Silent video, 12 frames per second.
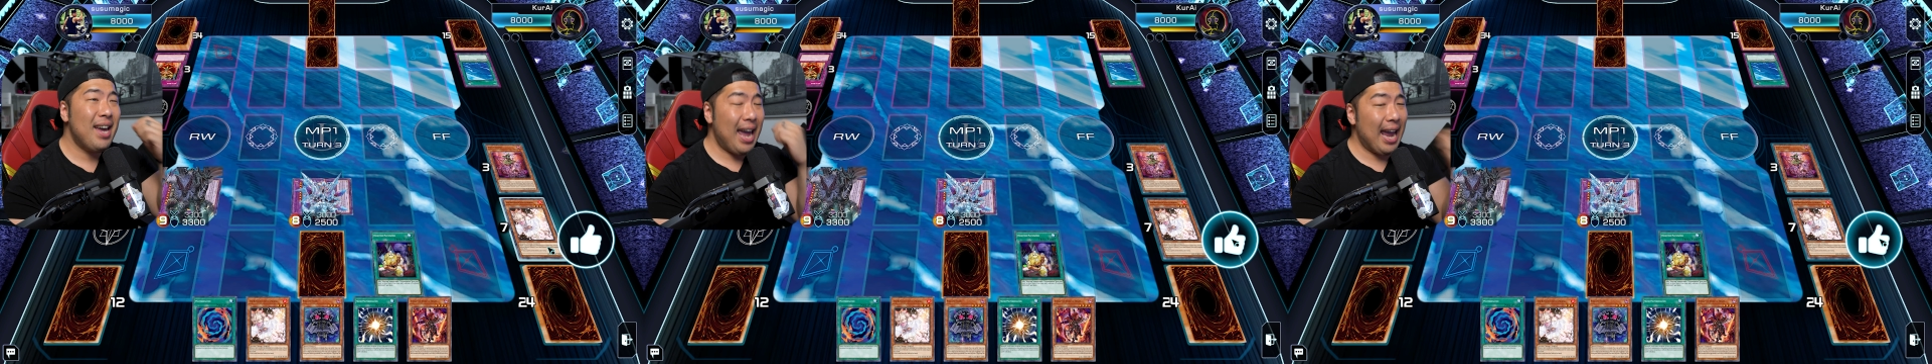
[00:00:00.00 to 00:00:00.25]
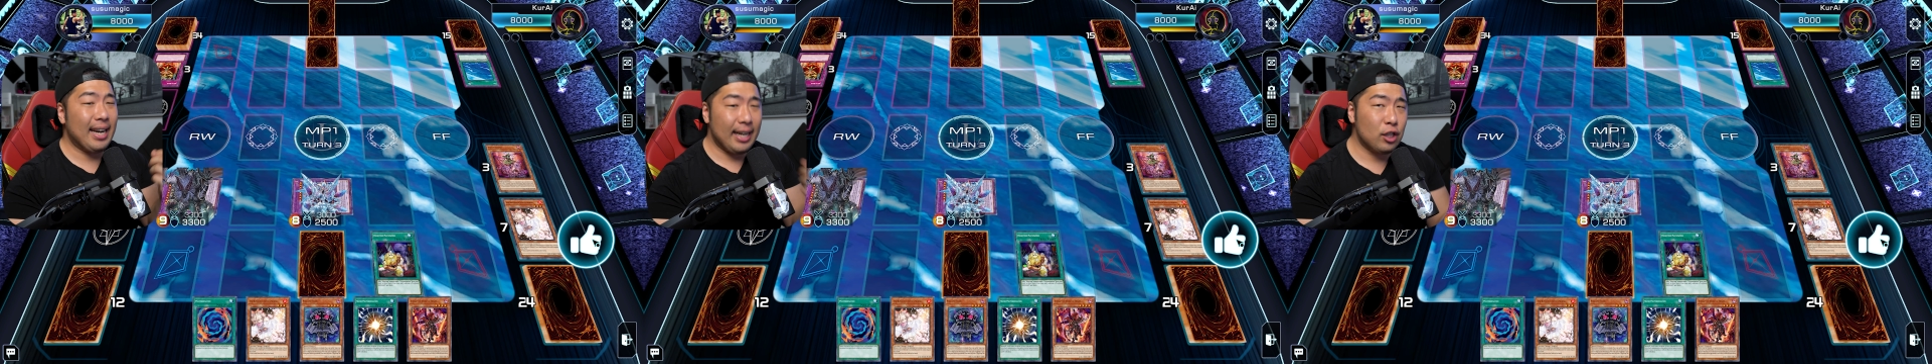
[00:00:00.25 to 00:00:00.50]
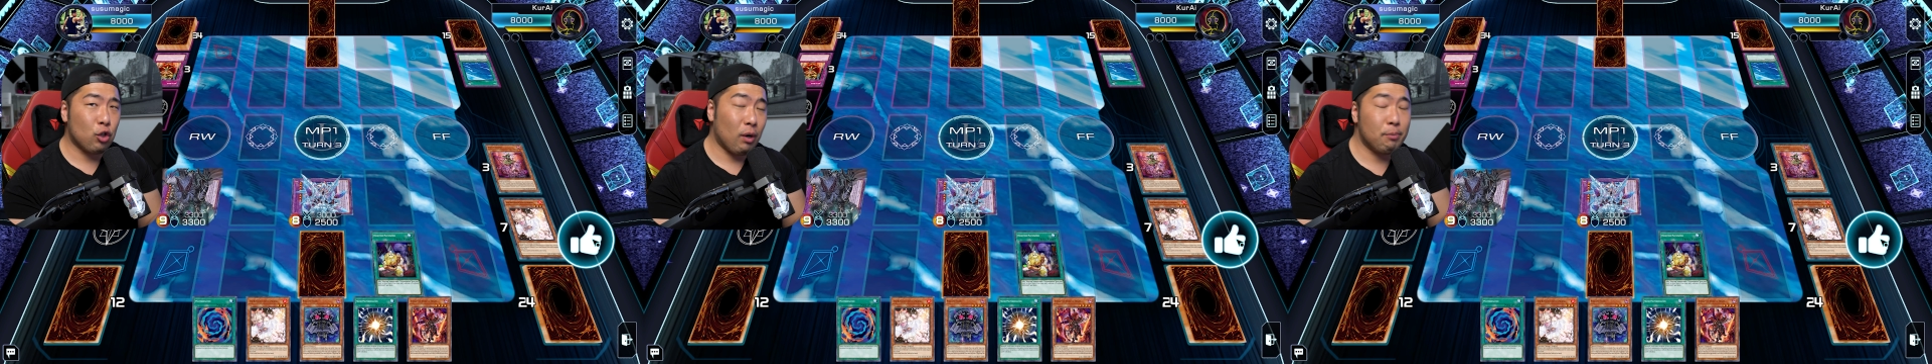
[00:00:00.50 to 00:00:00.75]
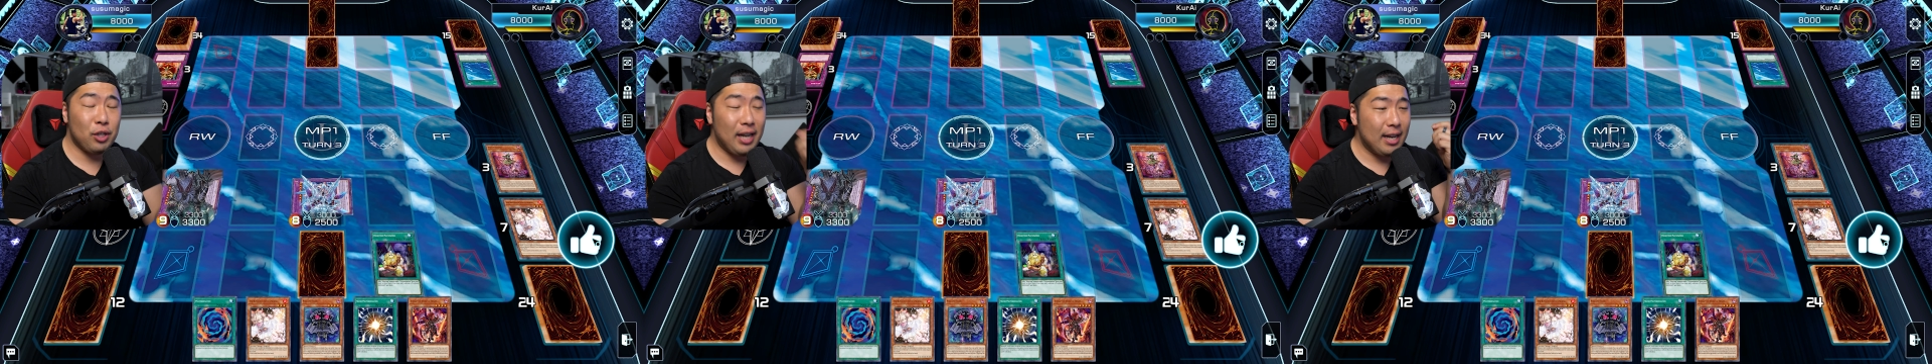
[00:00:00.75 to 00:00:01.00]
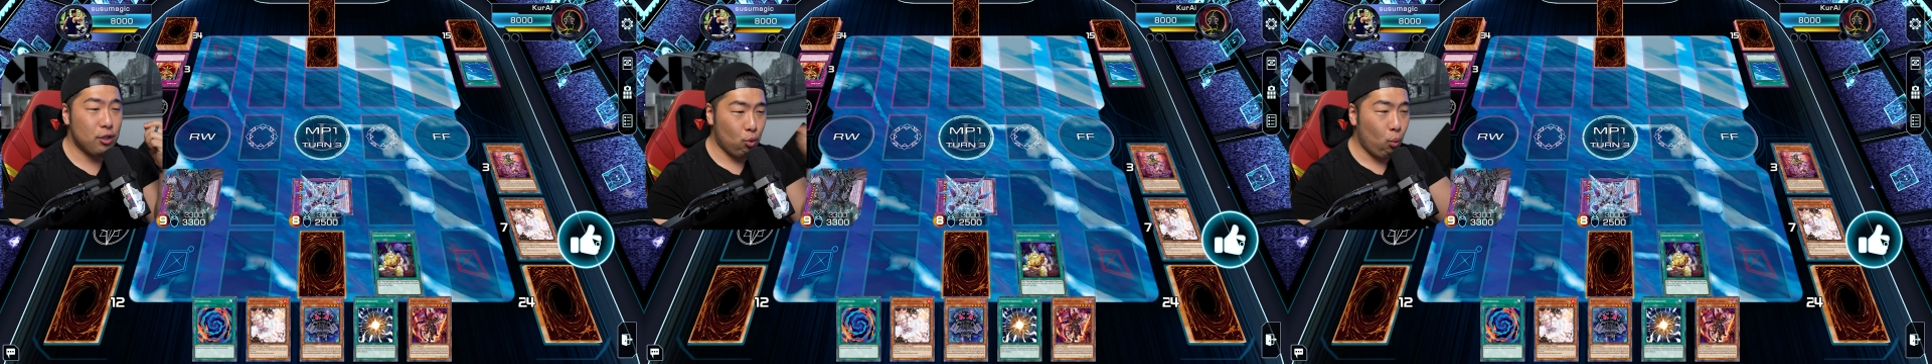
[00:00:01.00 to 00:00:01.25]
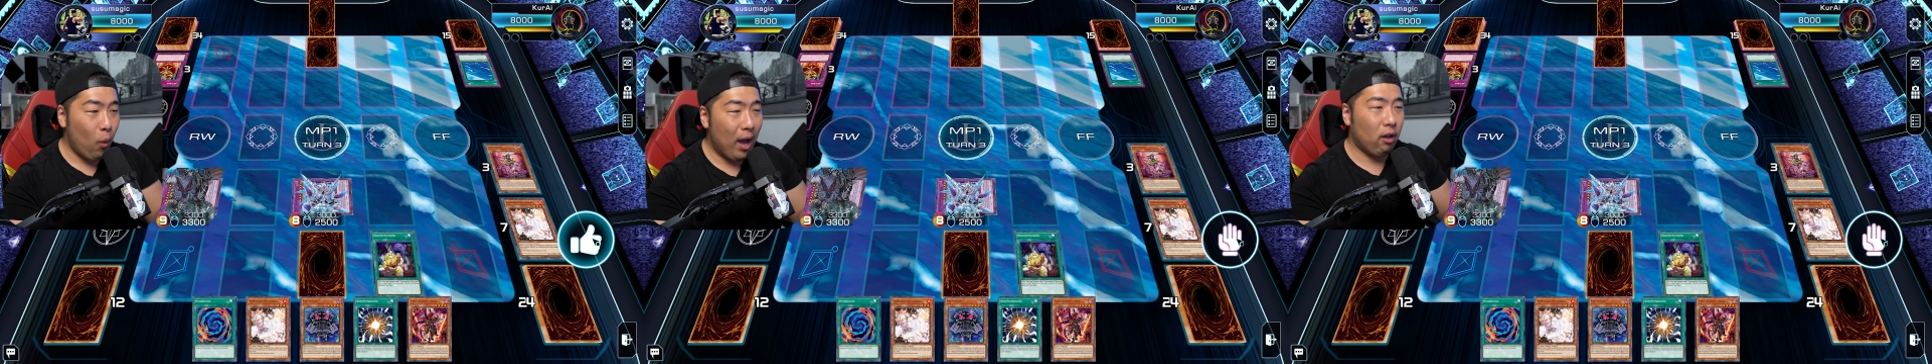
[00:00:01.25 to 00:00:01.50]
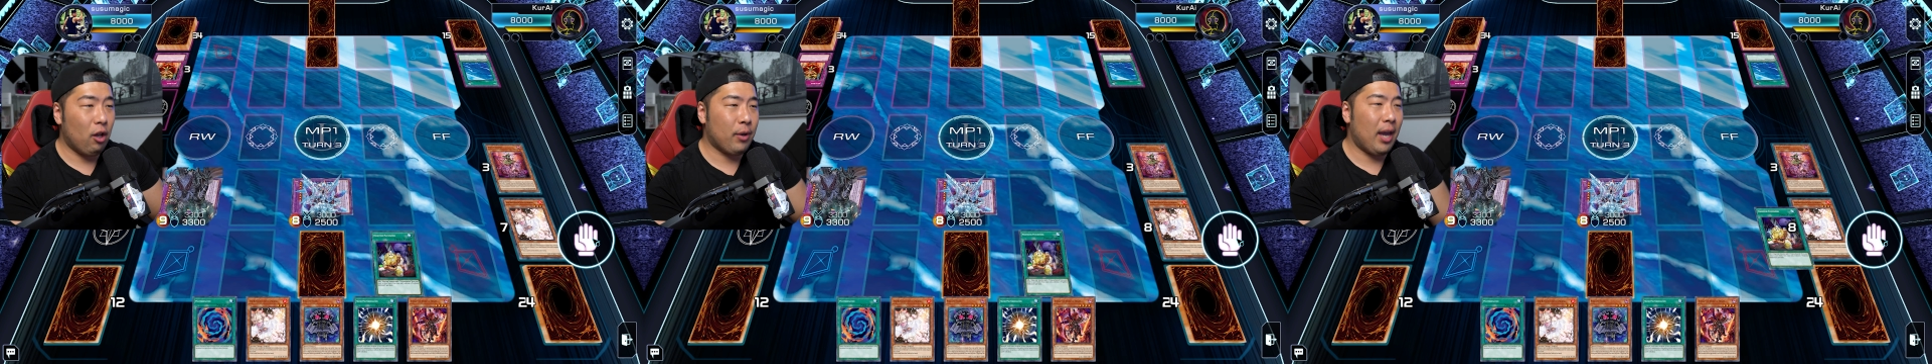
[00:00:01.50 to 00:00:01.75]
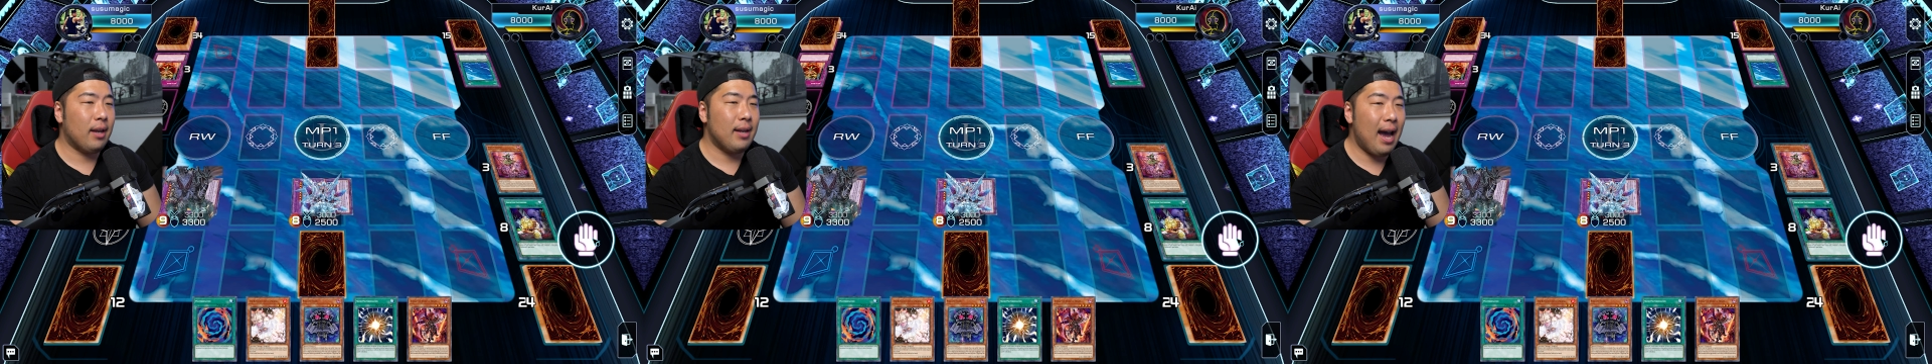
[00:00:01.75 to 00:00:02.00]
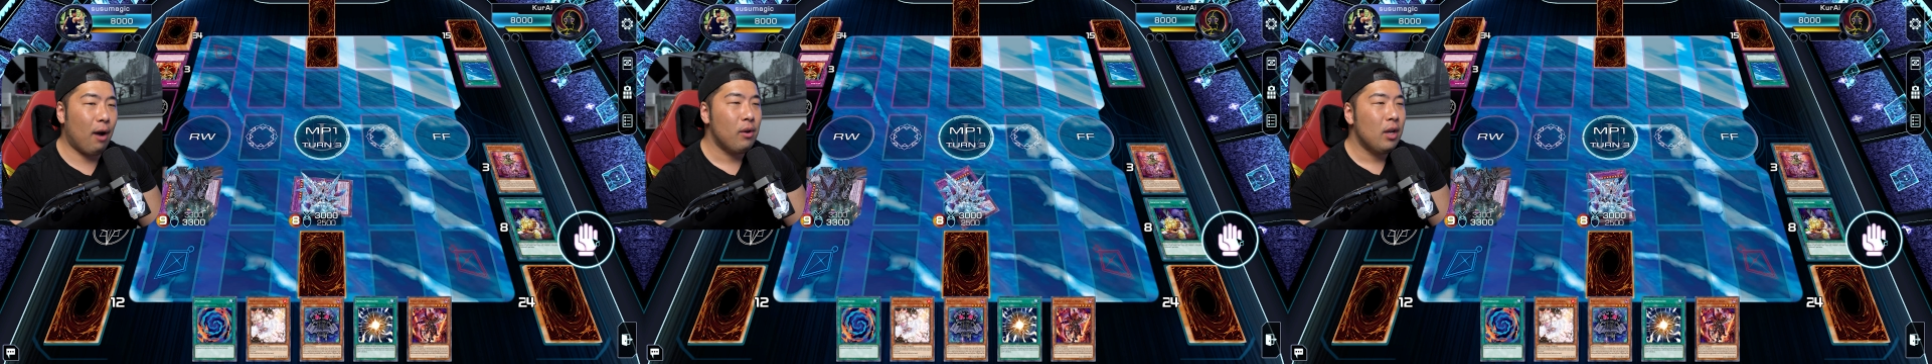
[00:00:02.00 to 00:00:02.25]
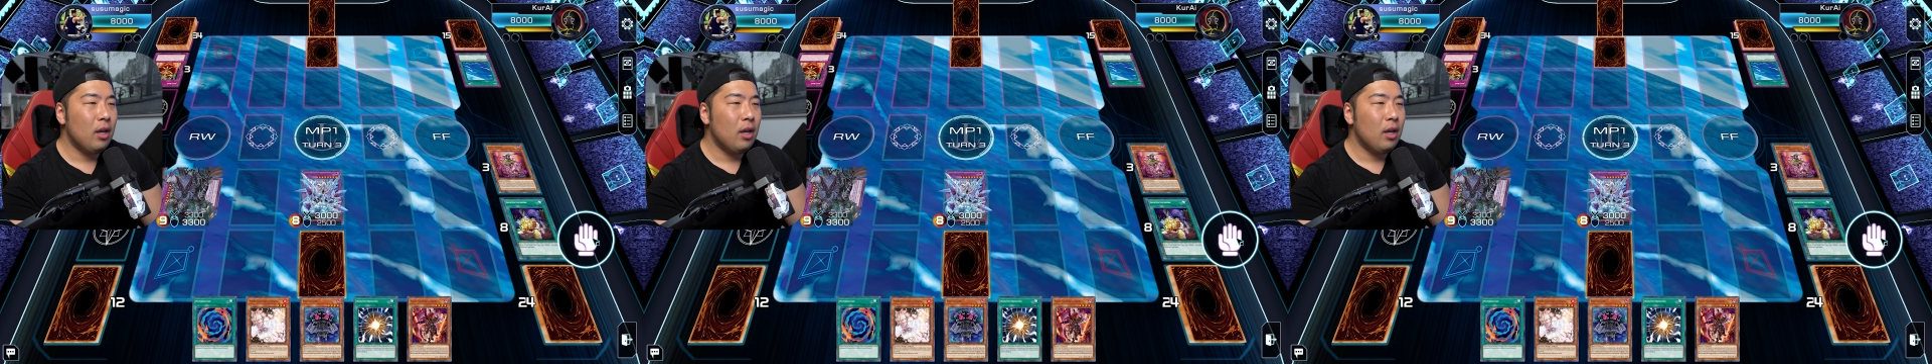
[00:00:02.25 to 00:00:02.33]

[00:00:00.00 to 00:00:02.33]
and interruption as well, okay? Now,